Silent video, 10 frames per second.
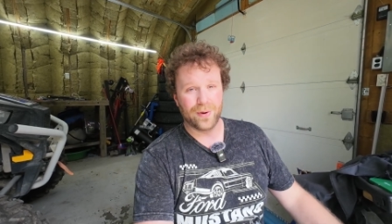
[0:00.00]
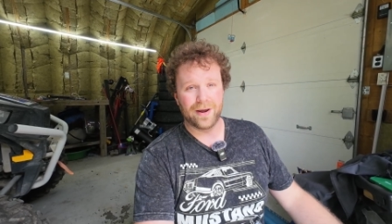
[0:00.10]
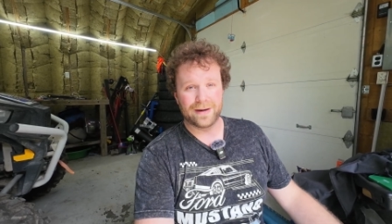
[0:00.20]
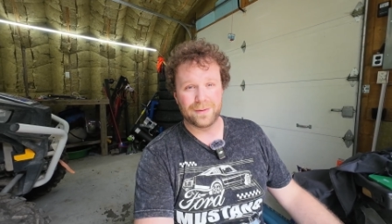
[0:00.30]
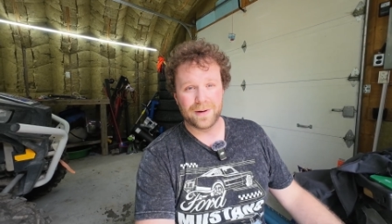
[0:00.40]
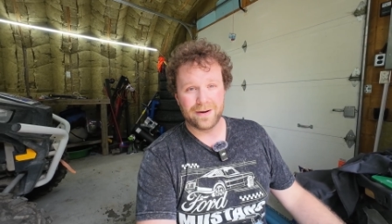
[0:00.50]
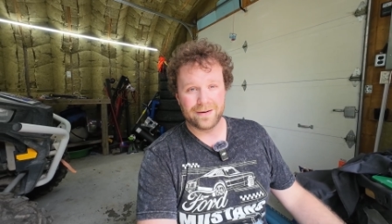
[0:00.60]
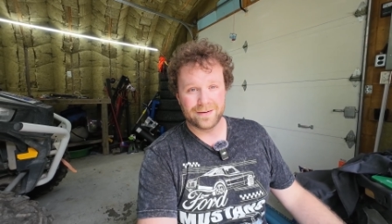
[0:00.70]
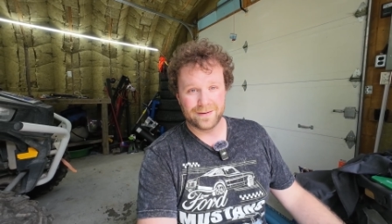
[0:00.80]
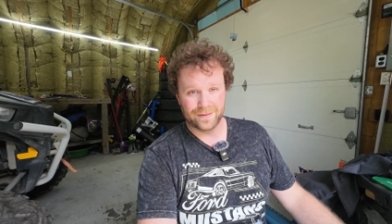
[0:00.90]
going
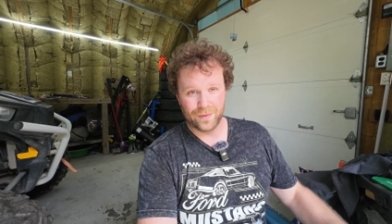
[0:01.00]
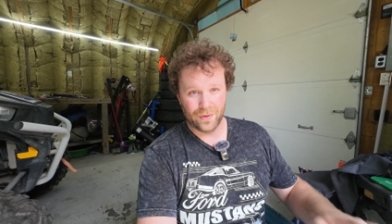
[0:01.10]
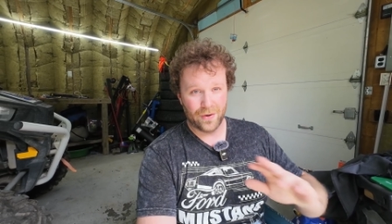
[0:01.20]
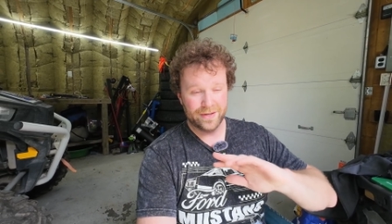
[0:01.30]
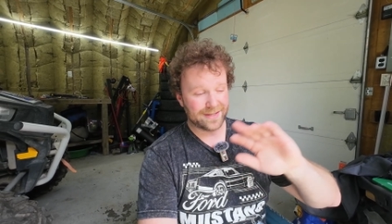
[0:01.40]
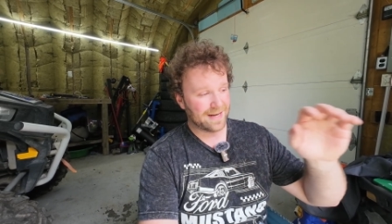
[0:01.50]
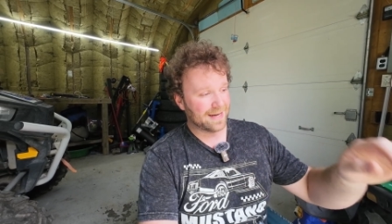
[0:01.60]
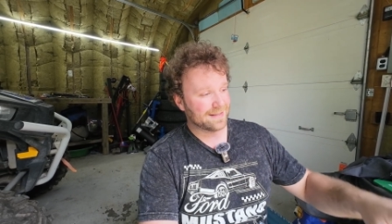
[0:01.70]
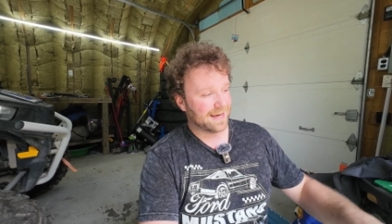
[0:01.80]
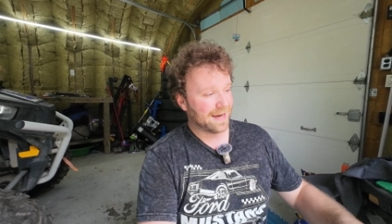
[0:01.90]
anywhere with all this
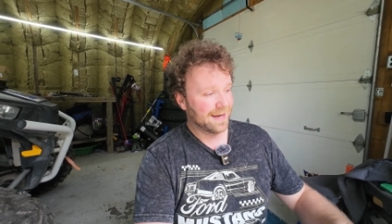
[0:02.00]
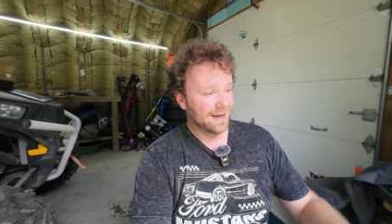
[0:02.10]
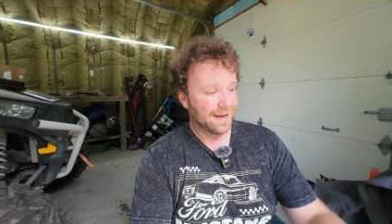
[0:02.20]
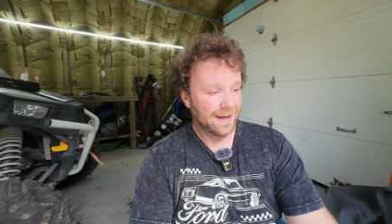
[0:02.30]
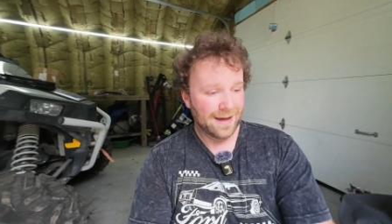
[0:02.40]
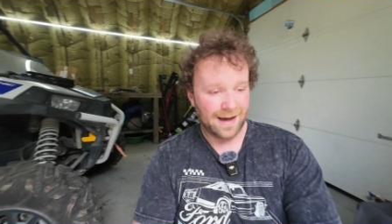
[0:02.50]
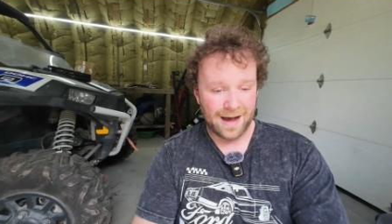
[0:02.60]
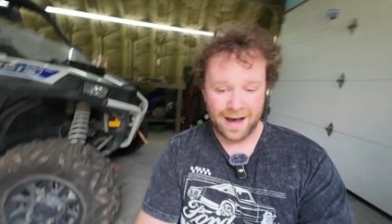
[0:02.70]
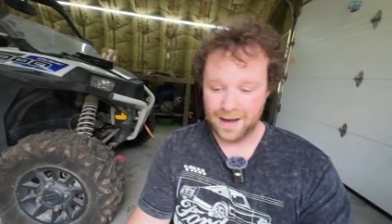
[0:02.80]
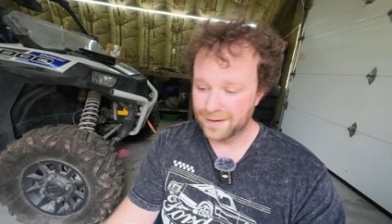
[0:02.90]
naysay.
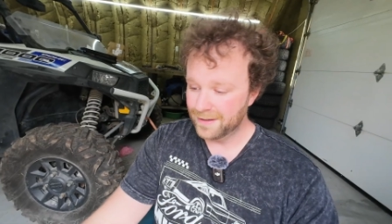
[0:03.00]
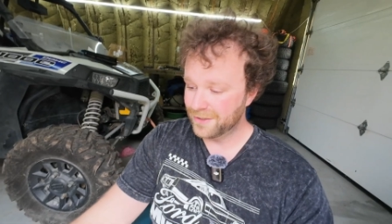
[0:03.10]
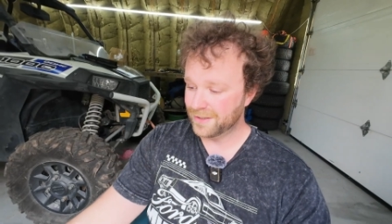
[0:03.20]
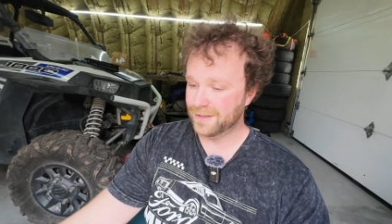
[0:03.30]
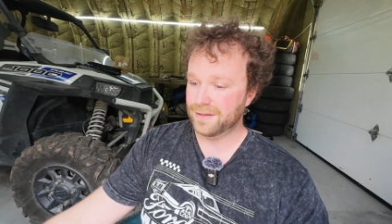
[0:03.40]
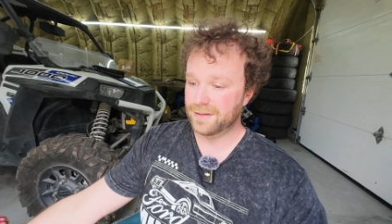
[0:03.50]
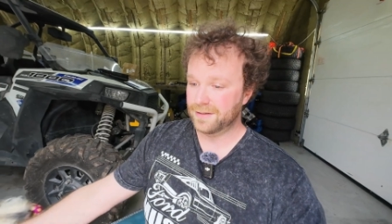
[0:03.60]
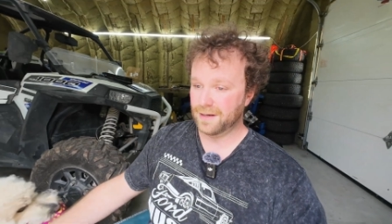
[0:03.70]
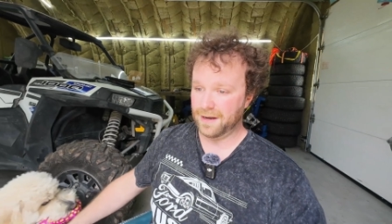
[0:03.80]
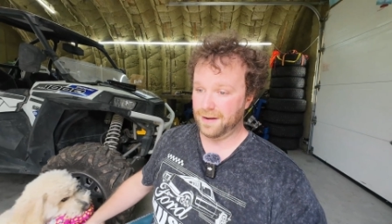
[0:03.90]
Uh, it's
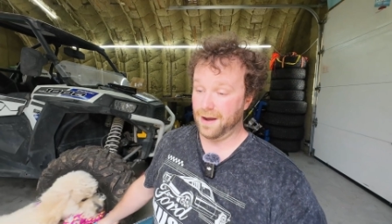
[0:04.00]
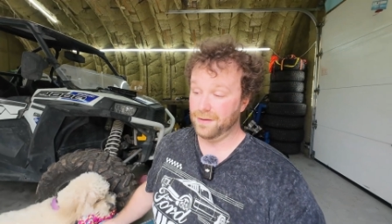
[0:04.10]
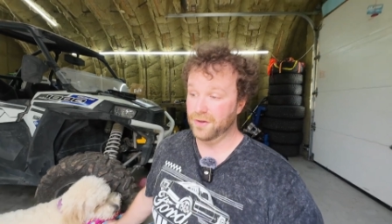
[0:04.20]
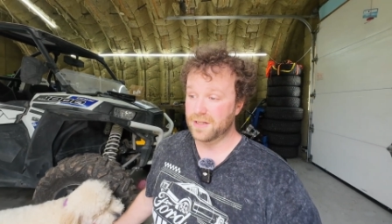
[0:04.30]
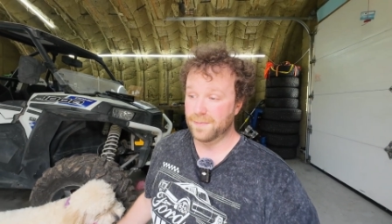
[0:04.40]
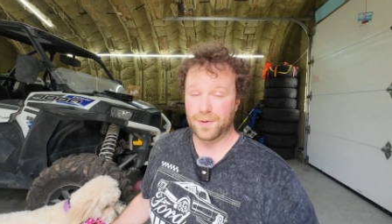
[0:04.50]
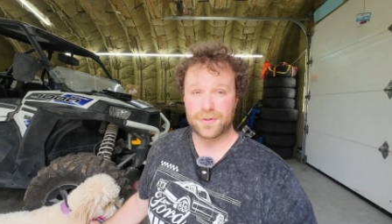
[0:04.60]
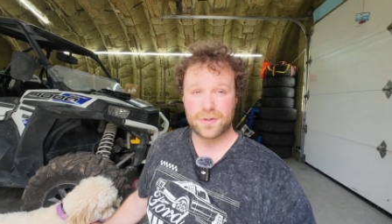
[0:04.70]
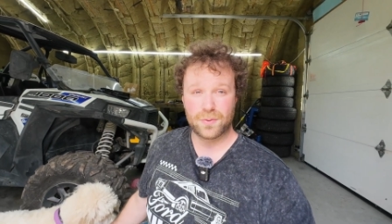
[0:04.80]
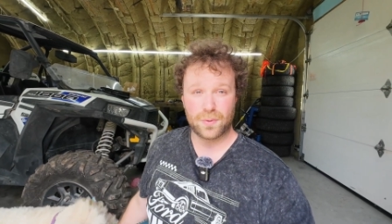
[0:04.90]
just, I, I, looked at the
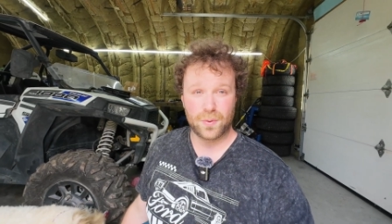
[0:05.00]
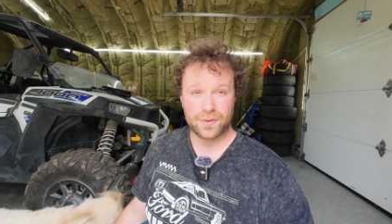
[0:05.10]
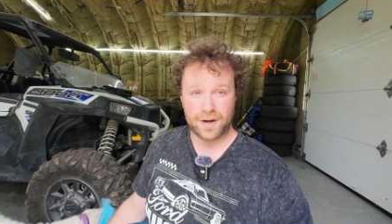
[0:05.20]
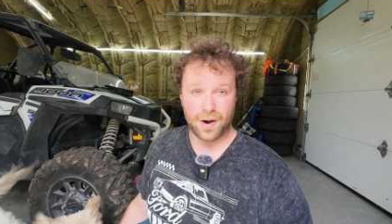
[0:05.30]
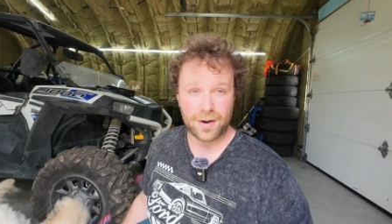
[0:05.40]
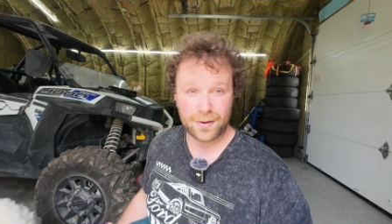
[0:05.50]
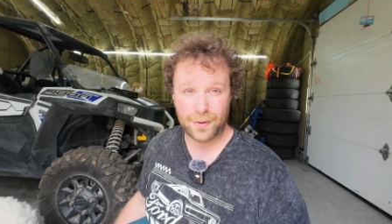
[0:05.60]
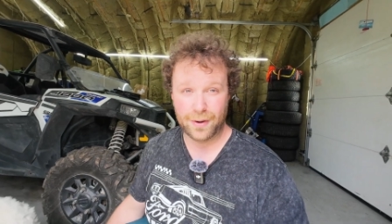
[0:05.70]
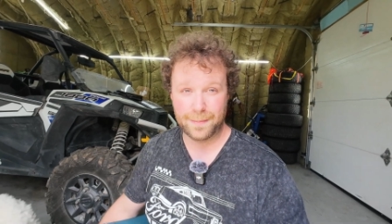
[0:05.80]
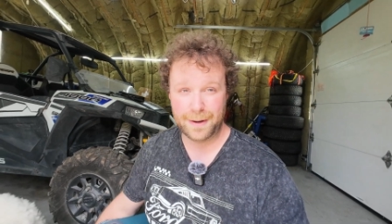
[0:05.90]
person who wrote the
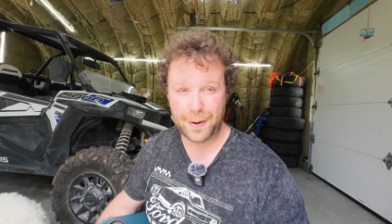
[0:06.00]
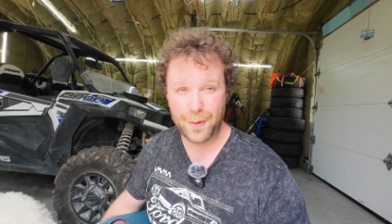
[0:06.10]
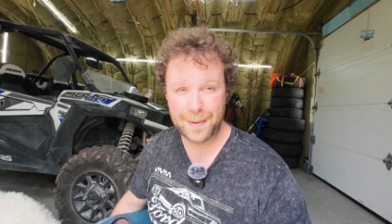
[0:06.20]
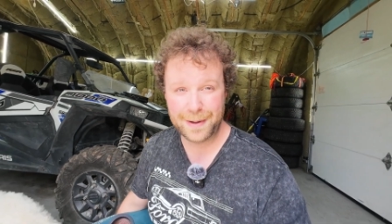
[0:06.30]
article and I'm like,